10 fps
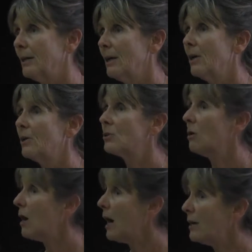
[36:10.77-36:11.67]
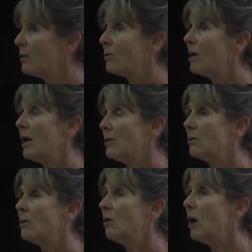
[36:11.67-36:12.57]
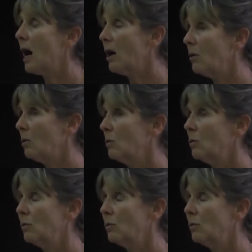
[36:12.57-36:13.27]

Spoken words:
So I don't know how,